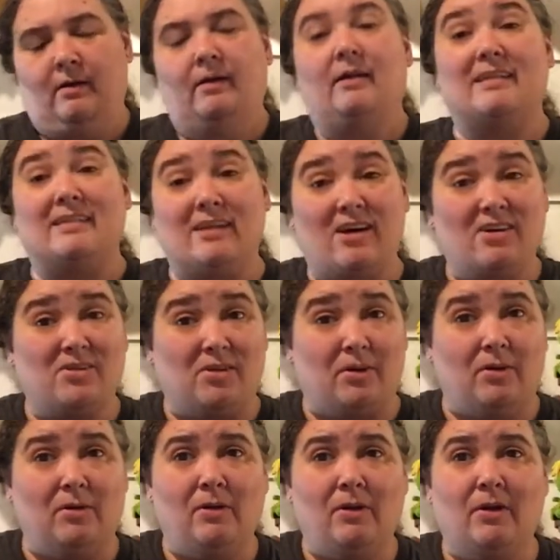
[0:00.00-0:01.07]
is
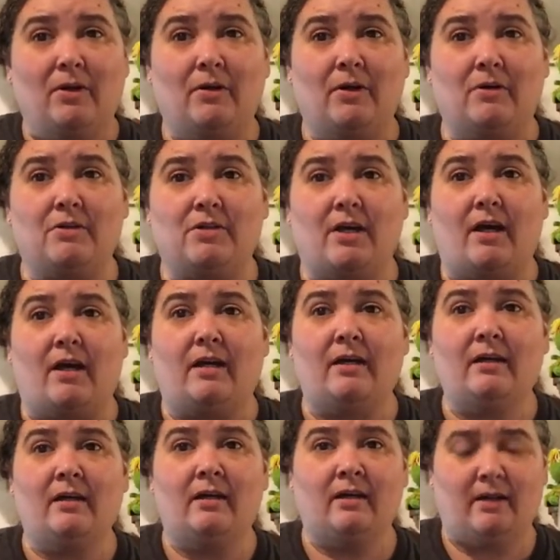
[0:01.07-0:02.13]
also crochet
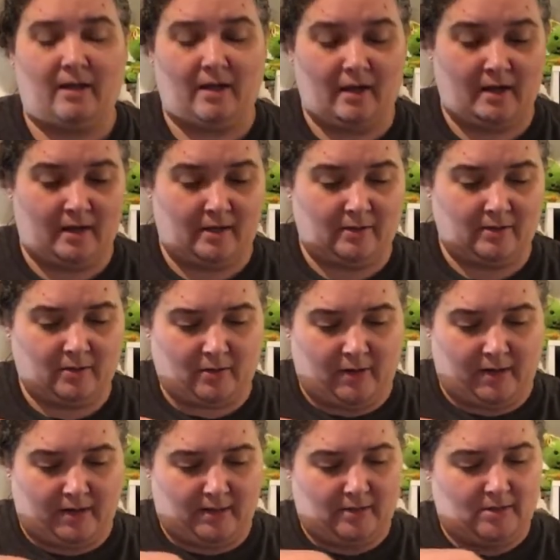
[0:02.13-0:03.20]
and
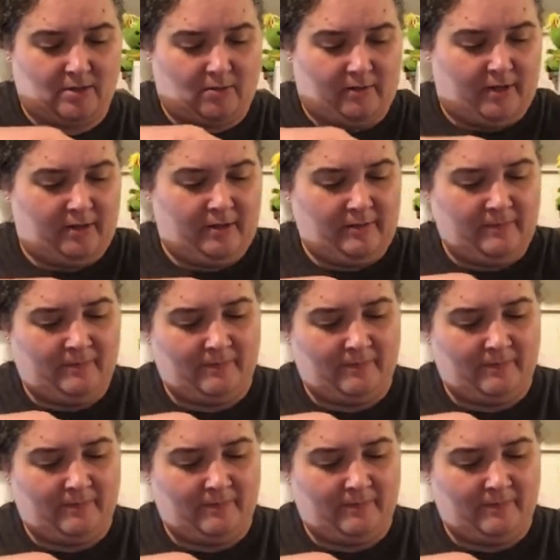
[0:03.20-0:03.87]
granny square.